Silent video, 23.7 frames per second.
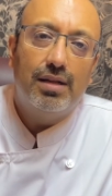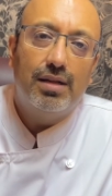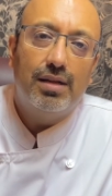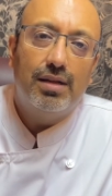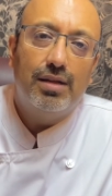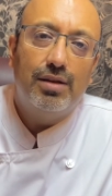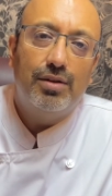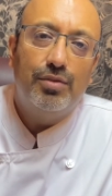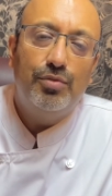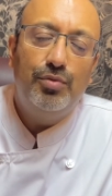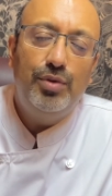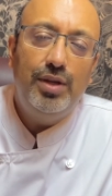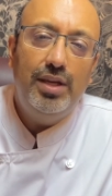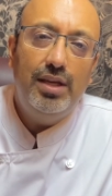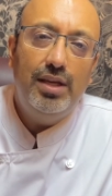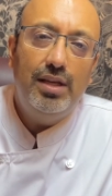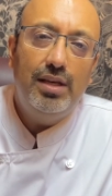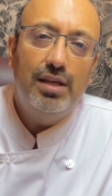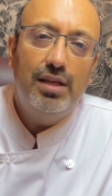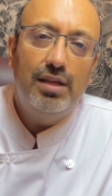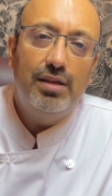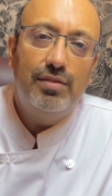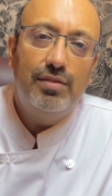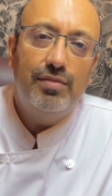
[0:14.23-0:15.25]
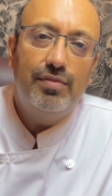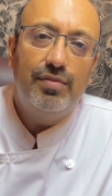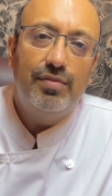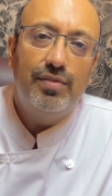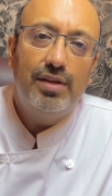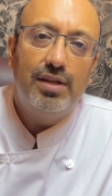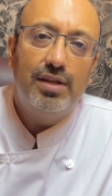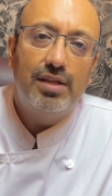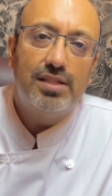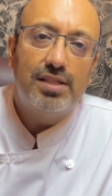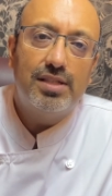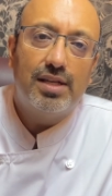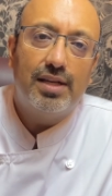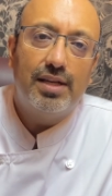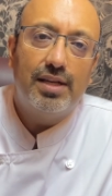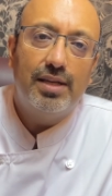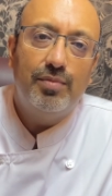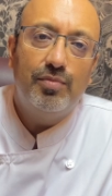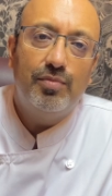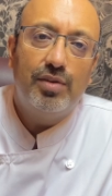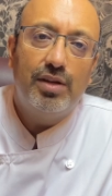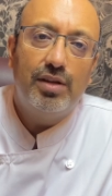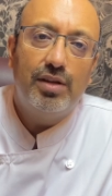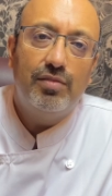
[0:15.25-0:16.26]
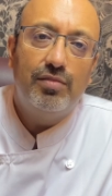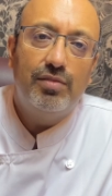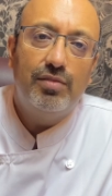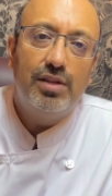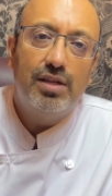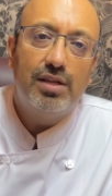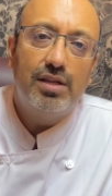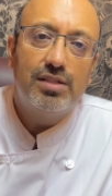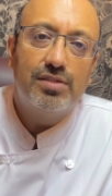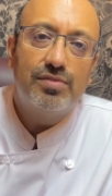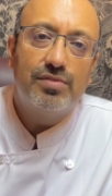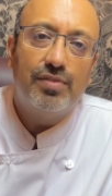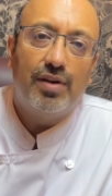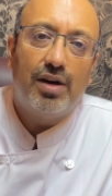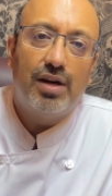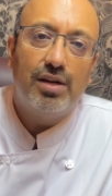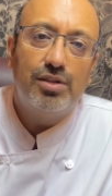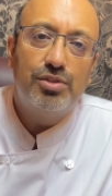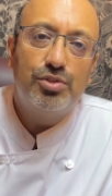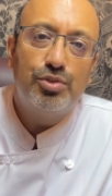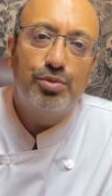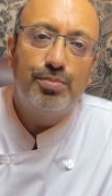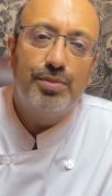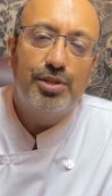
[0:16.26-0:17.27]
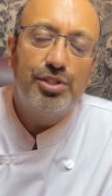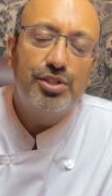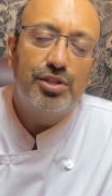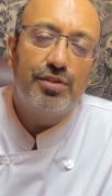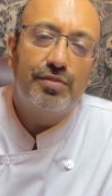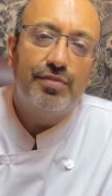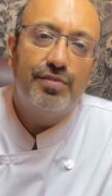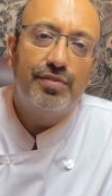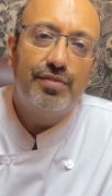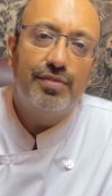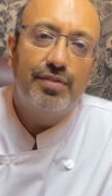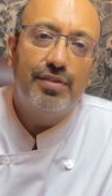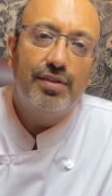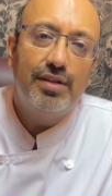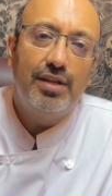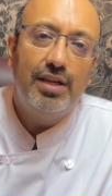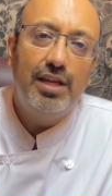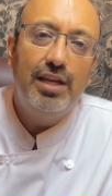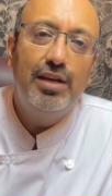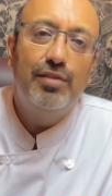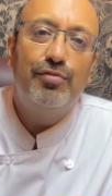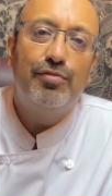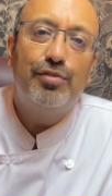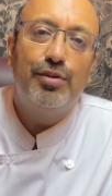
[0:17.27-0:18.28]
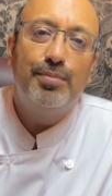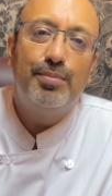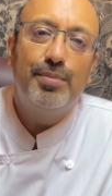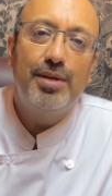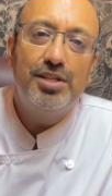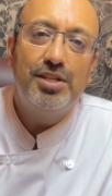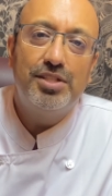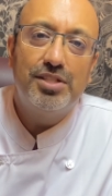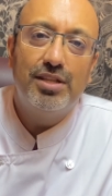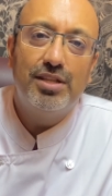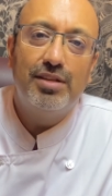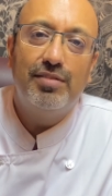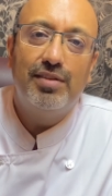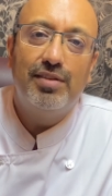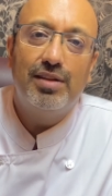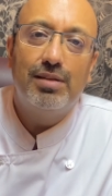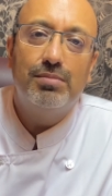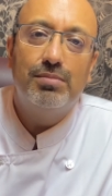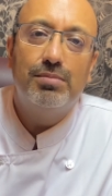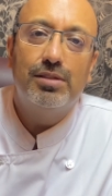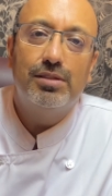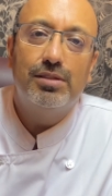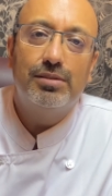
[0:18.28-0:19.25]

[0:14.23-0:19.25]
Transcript: We live in a time when there is far too much of information available.